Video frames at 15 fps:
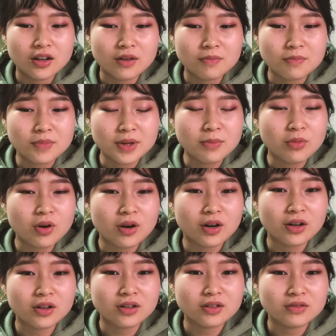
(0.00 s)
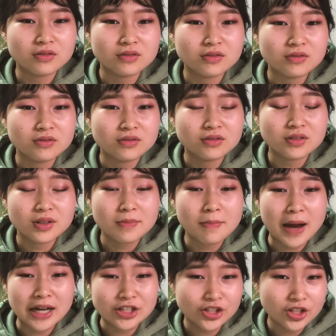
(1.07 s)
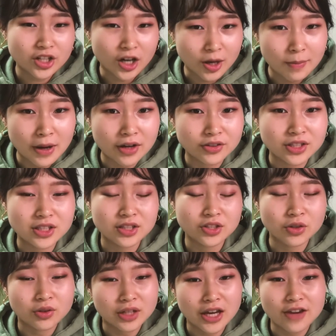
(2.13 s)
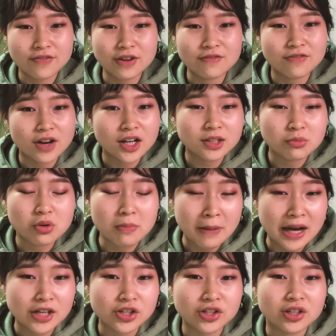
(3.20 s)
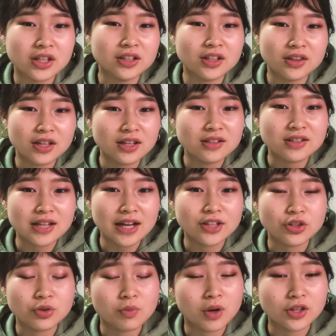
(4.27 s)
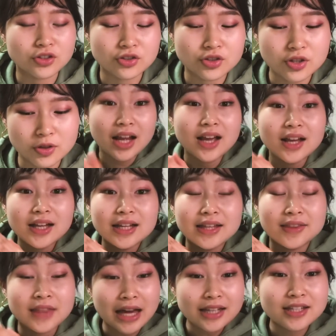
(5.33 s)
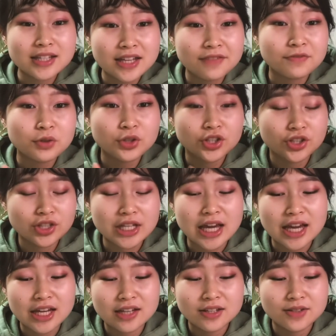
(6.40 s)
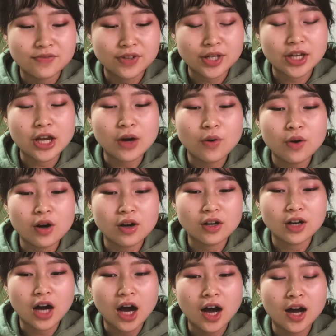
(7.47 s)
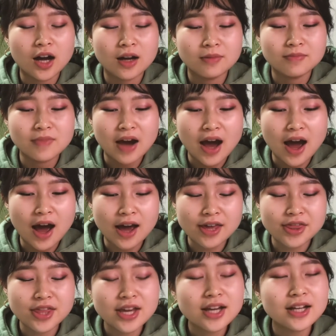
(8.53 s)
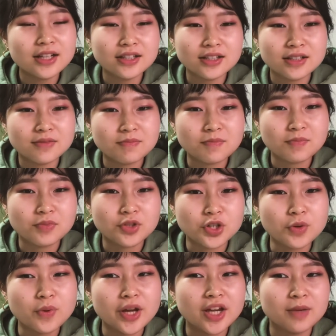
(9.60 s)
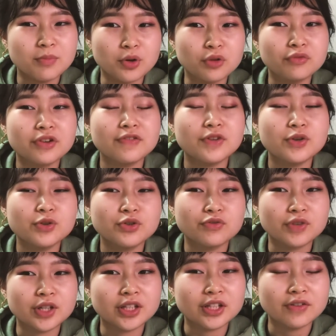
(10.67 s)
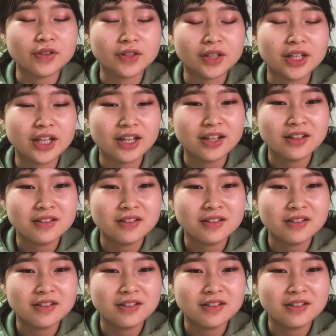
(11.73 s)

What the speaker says: be more passionate about your life and find more passion in the things that you want to do. That's it for today's video. I think doing book reviews really, really